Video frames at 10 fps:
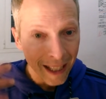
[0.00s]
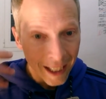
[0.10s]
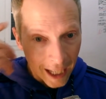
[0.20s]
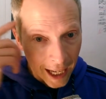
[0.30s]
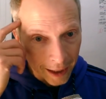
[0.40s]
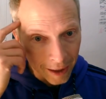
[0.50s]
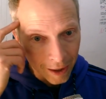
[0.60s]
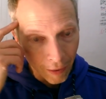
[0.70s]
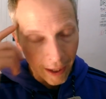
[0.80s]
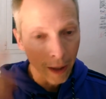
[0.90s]

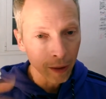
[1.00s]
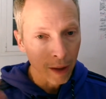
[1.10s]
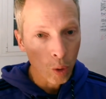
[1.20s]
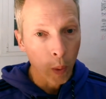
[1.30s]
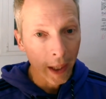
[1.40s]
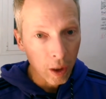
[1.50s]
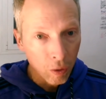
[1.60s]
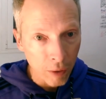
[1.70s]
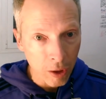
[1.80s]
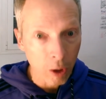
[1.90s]
cognitive health as well as
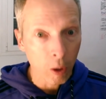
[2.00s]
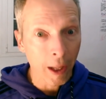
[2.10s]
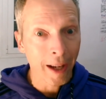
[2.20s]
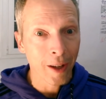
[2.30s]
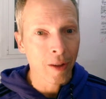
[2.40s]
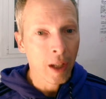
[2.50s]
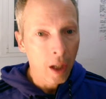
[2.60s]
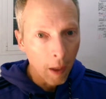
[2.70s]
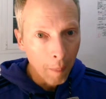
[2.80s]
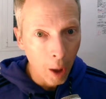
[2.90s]
physical health,
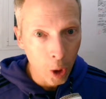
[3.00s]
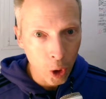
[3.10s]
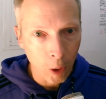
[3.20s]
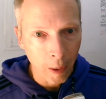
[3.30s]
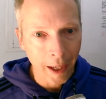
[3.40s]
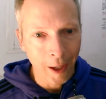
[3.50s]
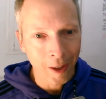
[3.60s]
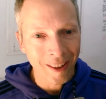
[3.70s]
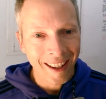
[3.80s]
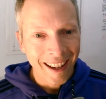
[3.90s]
emotional health,
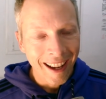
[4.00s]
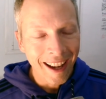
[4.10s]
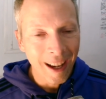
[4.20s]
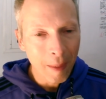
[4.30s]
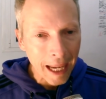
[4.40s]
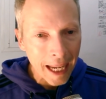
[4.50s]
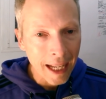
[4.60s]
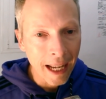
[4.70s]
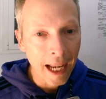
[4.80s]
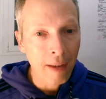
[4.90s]
uh, and
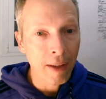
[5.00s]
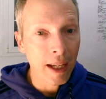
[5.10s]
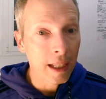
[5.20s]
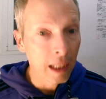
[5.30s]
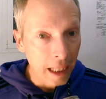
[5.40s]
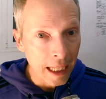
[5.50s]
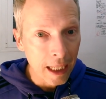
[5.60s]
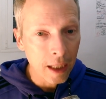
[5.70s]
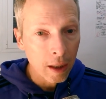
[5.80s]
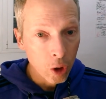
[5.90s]
have a
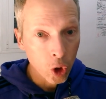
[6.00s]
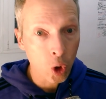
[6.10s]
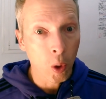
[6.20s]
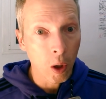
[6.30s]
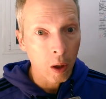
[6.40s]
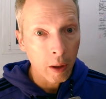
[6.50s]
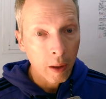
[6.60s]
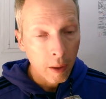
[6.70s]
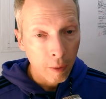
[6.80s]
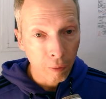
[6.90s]
lean, strong,
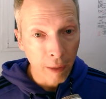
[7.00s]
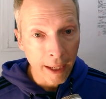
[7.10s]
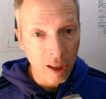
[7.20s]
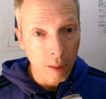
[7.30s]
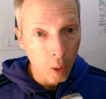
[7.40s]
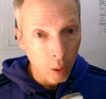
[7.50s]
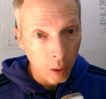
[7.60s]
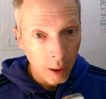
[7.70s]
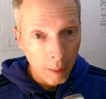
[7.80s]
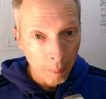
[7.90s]
flexible
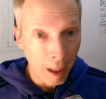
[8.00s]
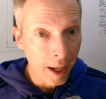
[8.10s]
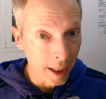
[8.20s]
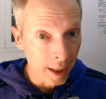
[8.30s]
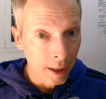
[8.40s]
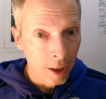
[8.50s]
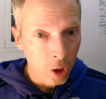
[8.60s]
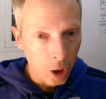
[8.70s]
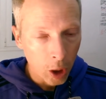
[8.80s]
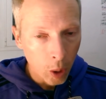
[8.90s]
body.
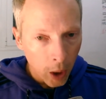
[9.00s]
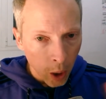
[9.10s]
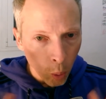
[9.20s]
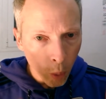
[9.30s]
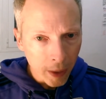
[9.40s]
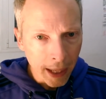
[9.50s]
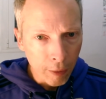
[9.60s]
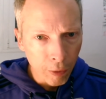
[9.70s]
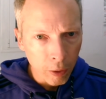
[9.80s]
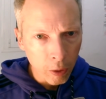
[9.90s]
So without
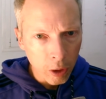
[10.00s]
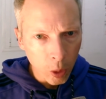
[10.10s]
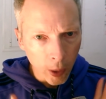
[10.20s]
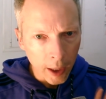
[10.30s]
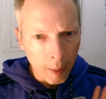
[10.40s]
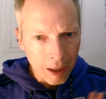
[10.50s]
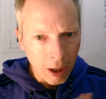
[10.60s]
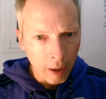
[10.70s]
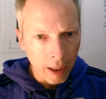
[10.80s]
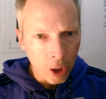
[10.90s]
further ado, we're going to be
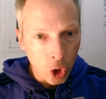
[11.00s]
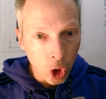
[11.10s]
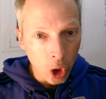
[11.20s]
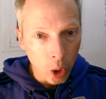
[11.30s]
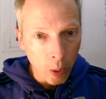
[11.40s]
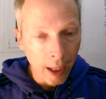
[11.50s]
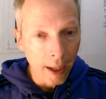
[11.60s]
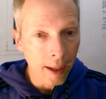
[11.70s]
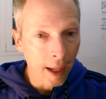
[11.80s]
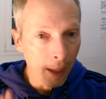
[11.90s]
talking to uh,
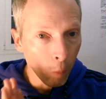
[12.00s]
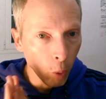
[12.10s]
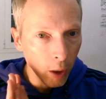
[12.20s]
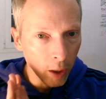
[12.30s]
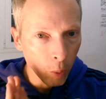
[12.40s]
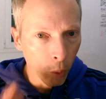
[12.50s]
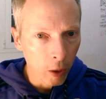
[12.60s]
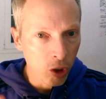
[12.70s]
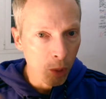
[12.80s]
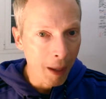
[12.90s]
uh one of the world
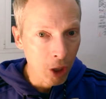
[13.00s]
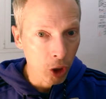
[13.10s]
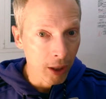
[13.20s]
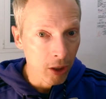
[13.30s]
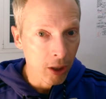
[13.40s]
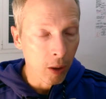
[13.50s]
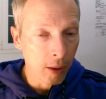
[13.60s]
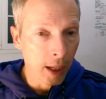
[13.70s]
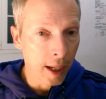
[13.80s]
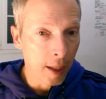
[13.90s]
specialists
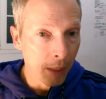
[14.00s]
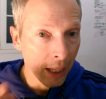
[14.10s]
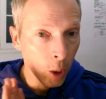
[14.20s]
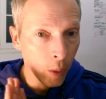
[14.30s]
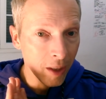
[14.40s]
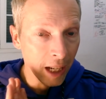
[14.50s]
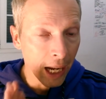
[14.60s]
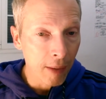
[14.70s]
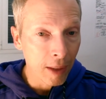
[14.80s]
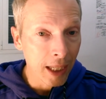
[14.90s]
um, who is an
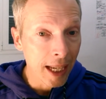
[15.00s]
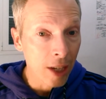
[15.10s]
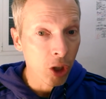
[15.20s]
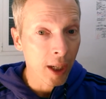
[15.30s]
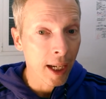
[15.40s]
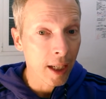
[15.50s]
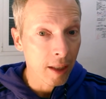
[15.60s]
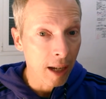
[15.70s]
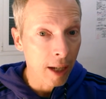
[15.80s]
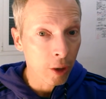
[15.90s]
Ivy League educated
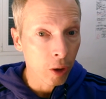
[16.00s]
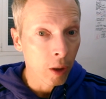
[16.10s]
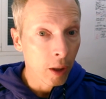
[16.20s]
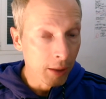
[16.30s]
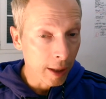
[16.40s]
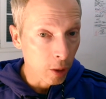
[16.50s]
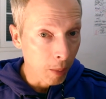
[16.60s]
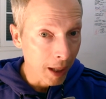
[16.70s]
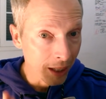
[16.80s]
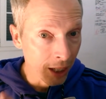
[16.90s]
doctor, Dr.
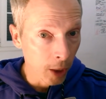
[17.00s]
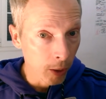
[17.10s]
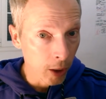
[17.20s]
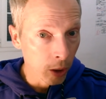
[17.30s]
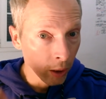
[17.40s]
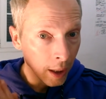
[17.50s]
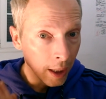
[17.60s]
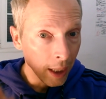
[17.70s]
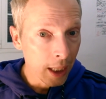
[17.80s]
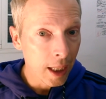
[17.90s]
Mike Carragher.
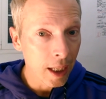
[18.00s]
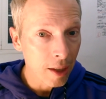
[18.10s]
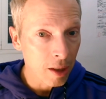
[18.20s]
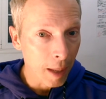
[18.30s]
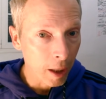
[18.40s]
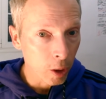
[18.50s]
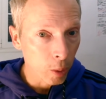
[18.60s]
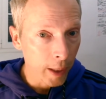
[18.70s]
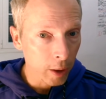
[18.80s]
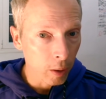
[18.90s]
He is the medical
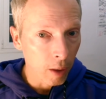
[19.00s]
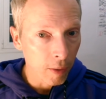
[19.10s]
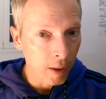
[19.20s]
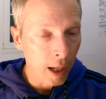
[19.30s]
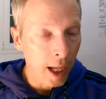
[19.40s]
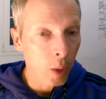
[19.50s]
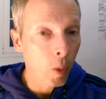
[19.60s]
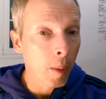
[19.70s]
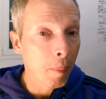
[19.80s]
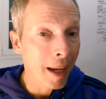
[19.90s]
director of a
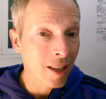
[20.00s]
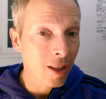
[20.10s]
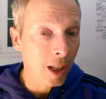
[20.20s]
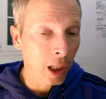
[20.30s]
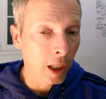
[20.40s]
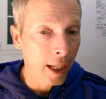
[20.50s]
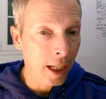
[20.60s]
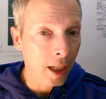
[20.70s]
Hollywood based clinic,